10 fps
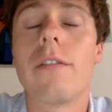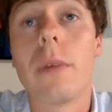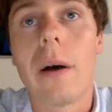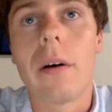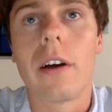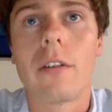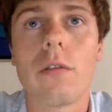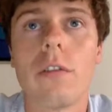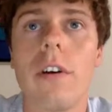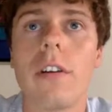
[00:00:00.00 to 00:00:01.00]
From now
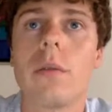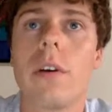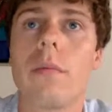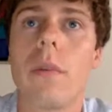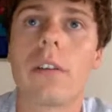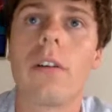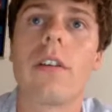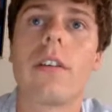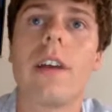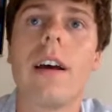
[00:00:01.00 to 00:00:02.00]
on, I'll just refer to it as
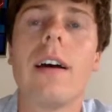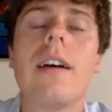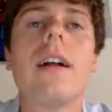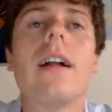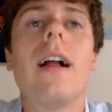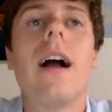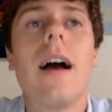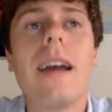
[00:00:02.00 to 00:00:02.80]
Microsetella.